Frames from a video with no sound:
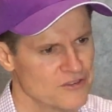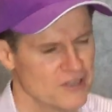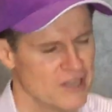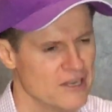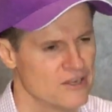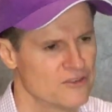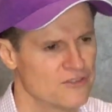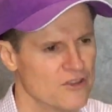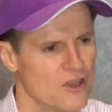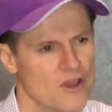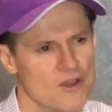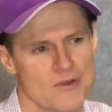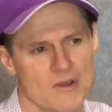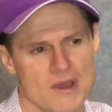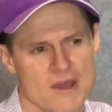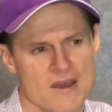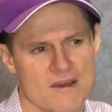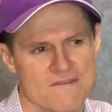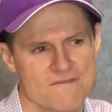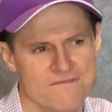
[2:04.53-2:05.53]
And so
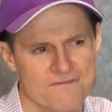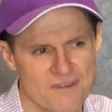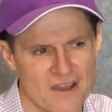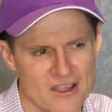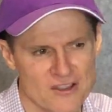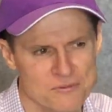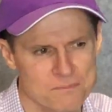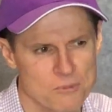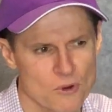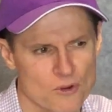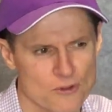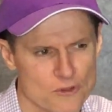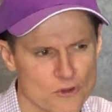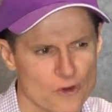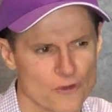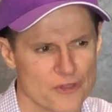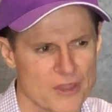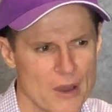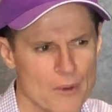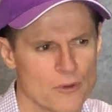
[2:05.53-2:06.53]
Facebook
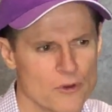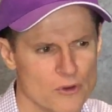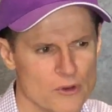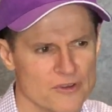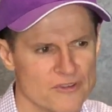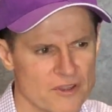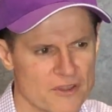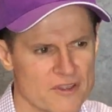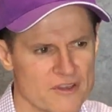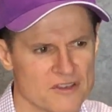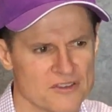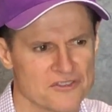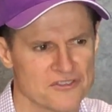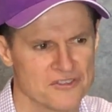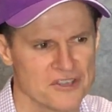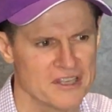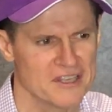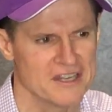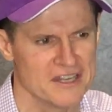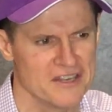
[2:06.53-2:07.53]
thought they were doing something to
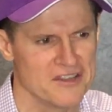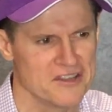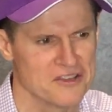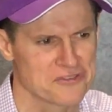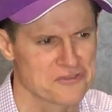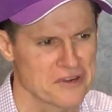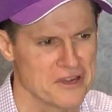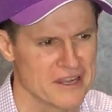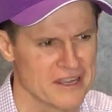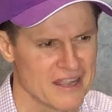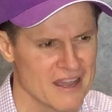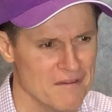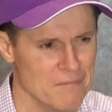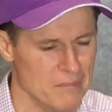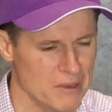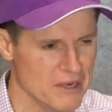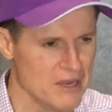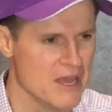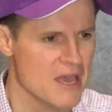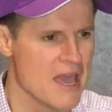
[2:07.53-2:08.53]
stick it into the Australian
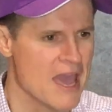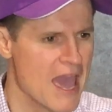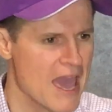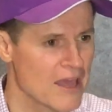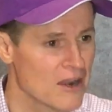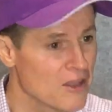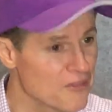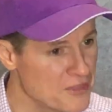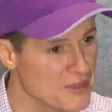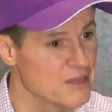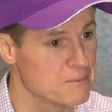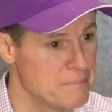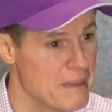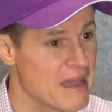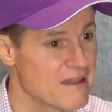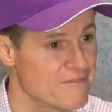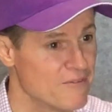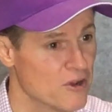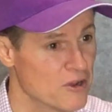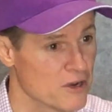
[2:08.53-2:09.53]
government, and I think it
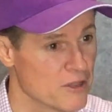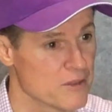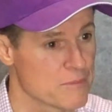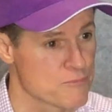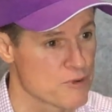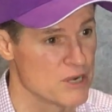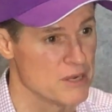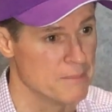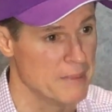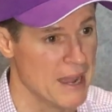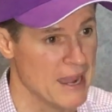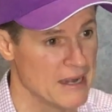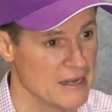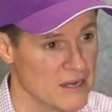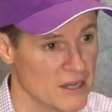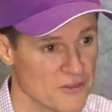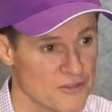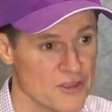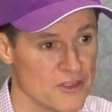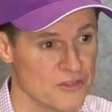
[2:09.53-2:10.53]
backfired on them pretty badly.
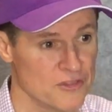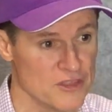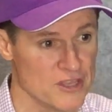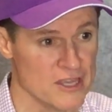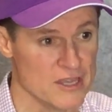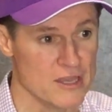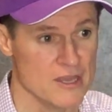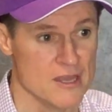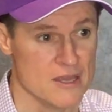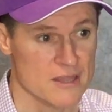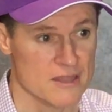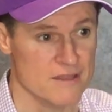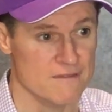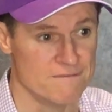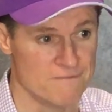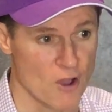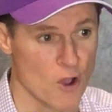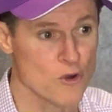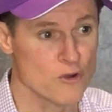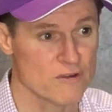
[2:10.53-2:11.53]
I think the
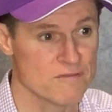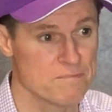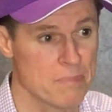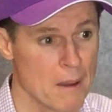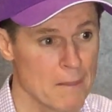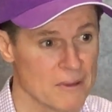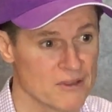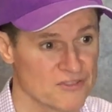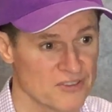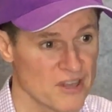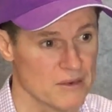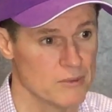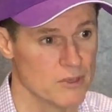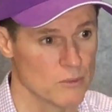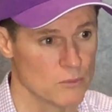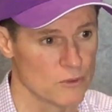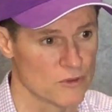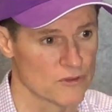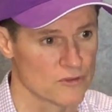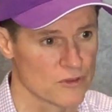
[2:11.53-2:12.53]
vote of public sentiment
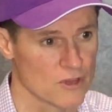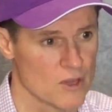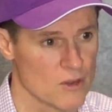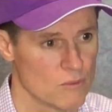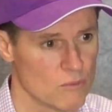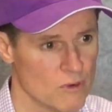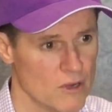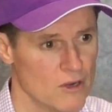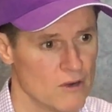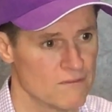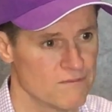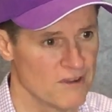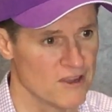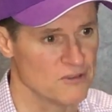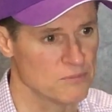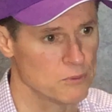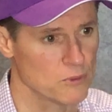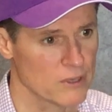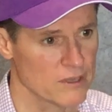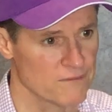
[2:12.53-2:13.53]
was, well,
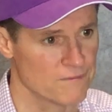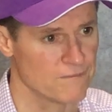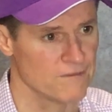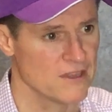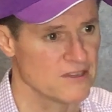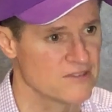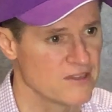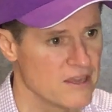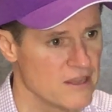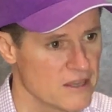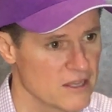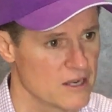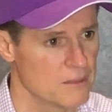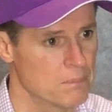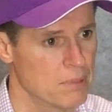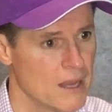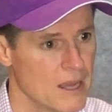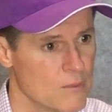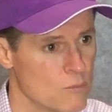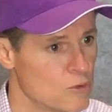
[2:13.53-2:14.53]
Facebook, if that's how you're going to
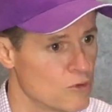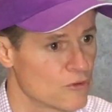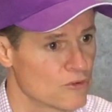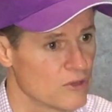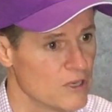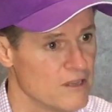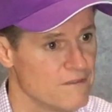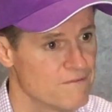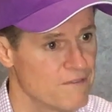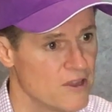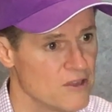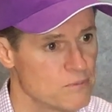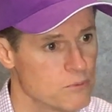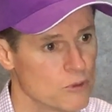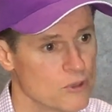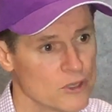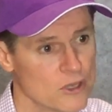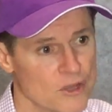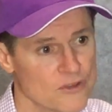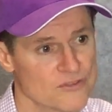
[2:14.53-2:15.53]
play, we'll just leave Facebook
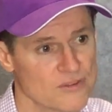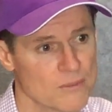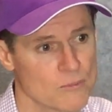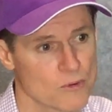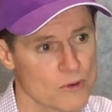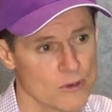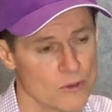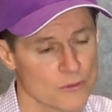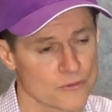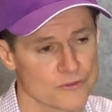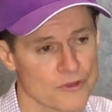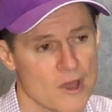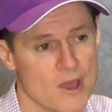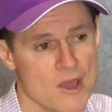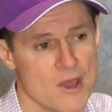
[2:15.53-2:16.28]
and go somewhere else.